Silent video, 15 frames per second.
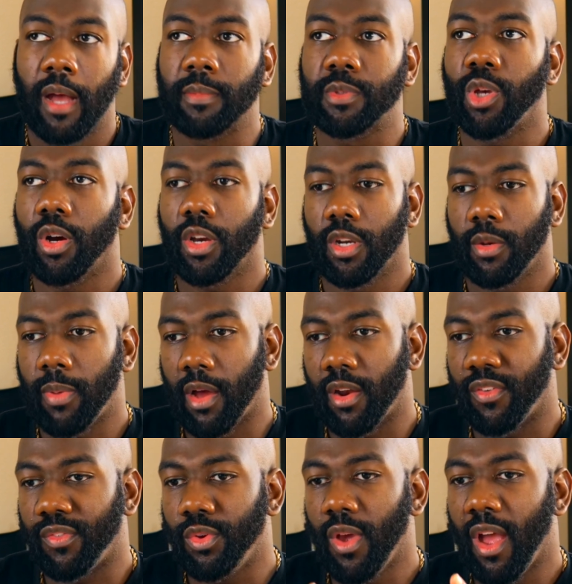I'm talking about
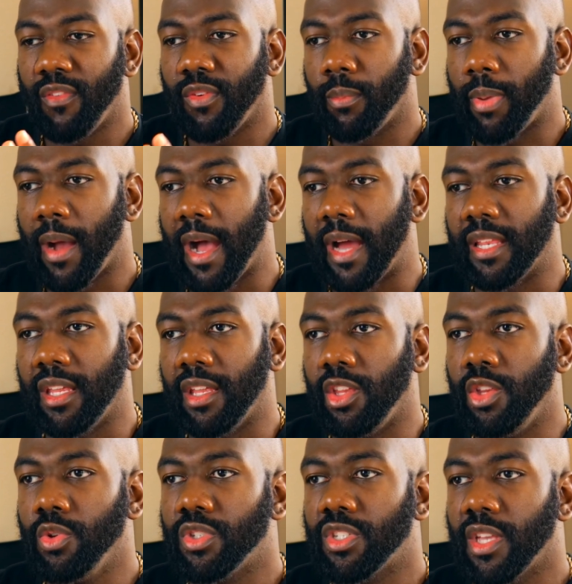if you have a body
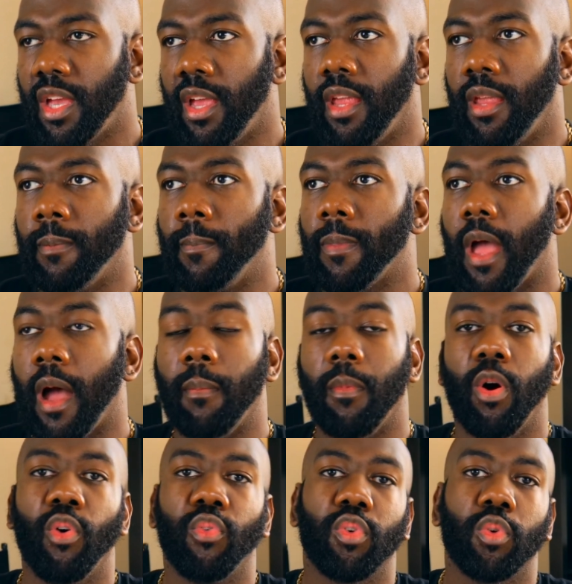and you say, I'm
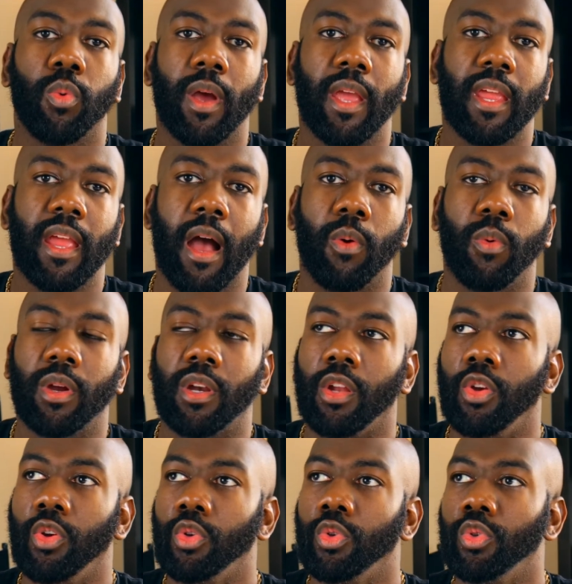overweight, I want to
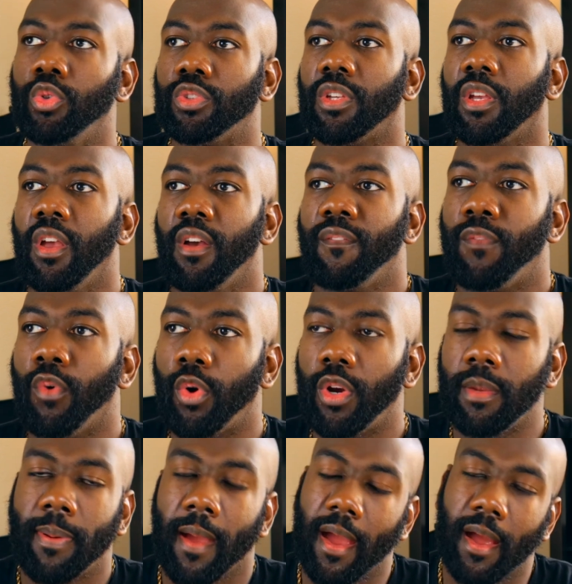lose
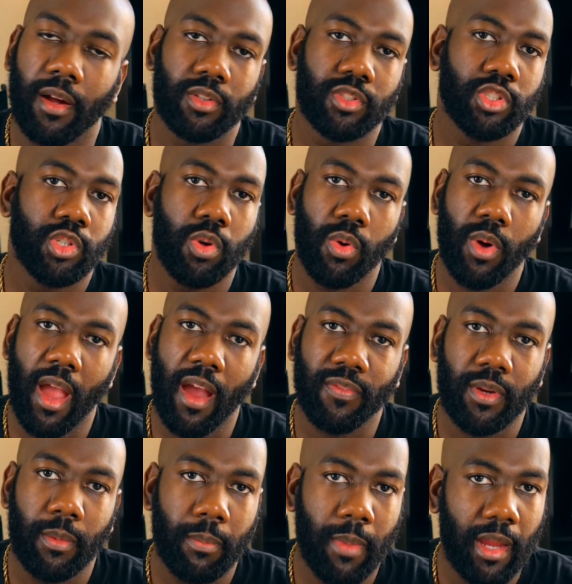40 pounds, you don't
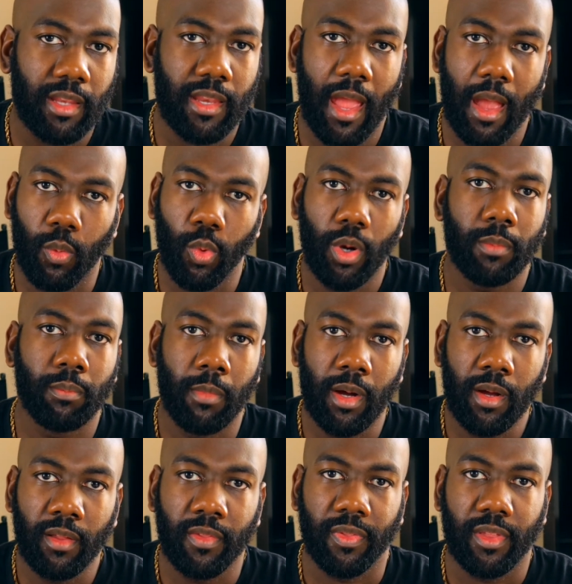have to make that 1
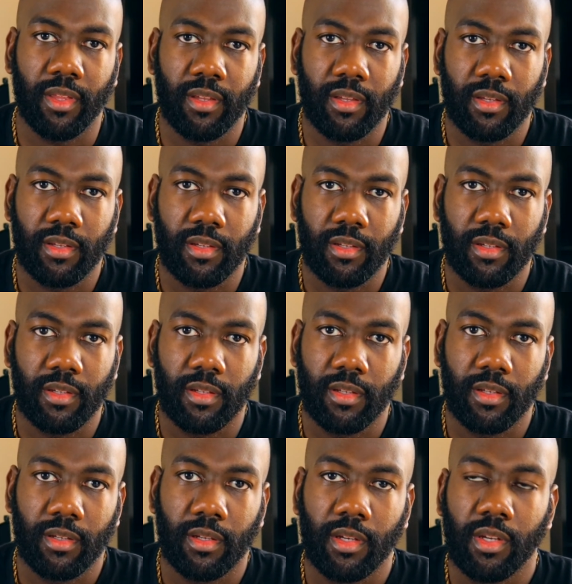month.
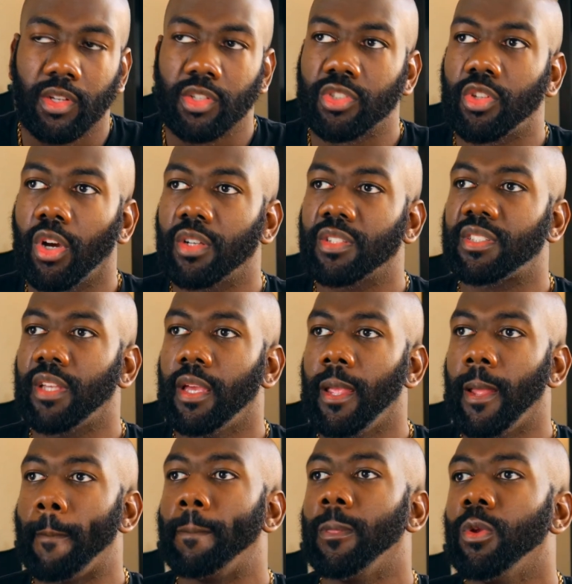Start
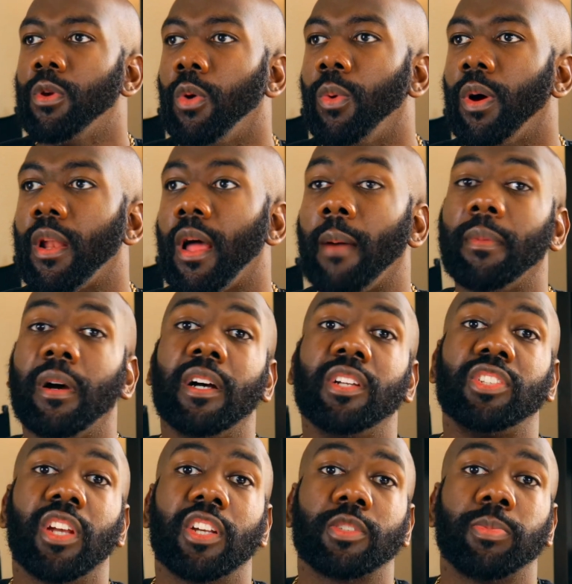saying, you know what, I'm going
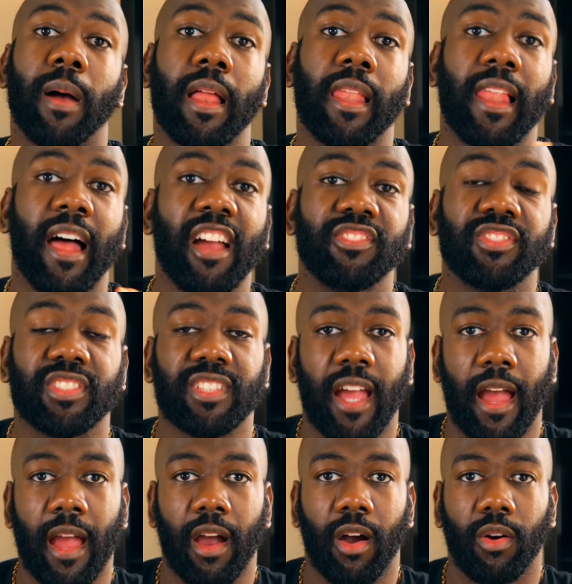to adjust my
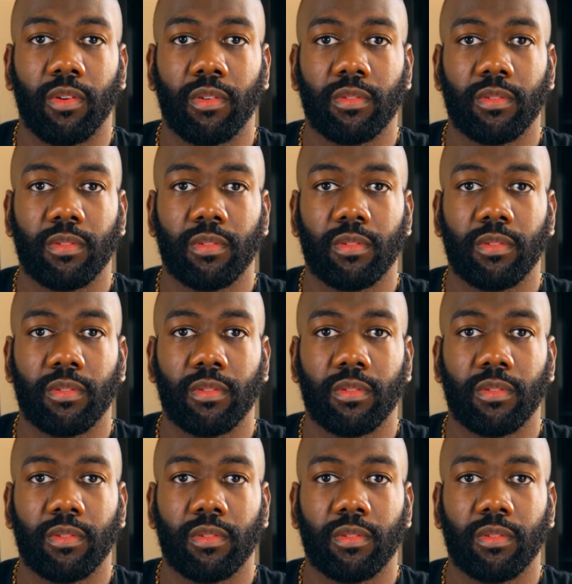lifestyle